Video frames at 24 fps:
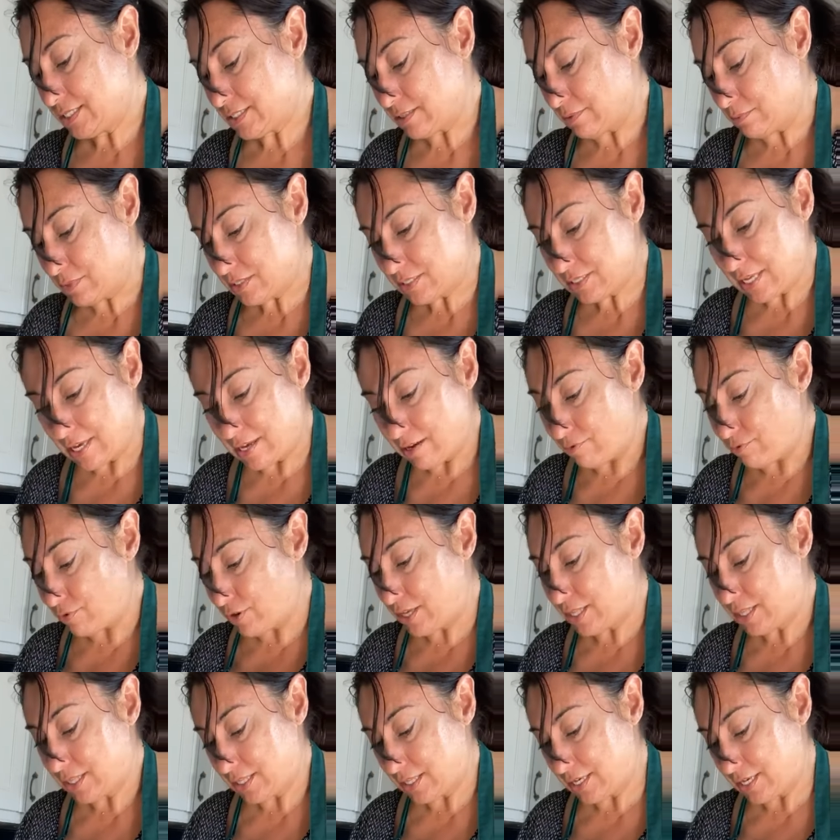some savoury
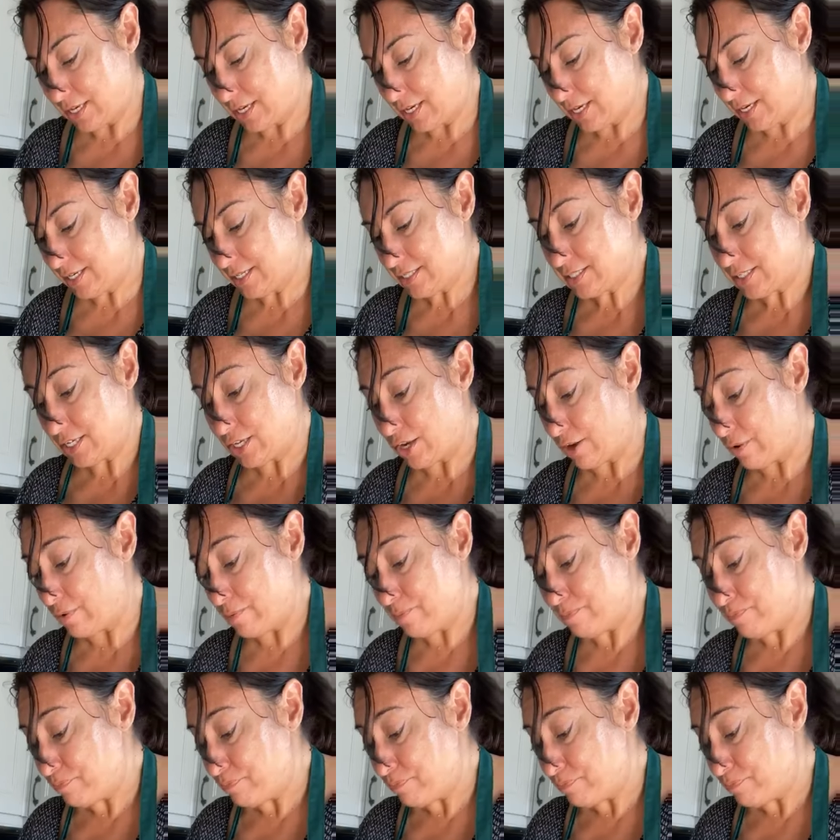things, you know,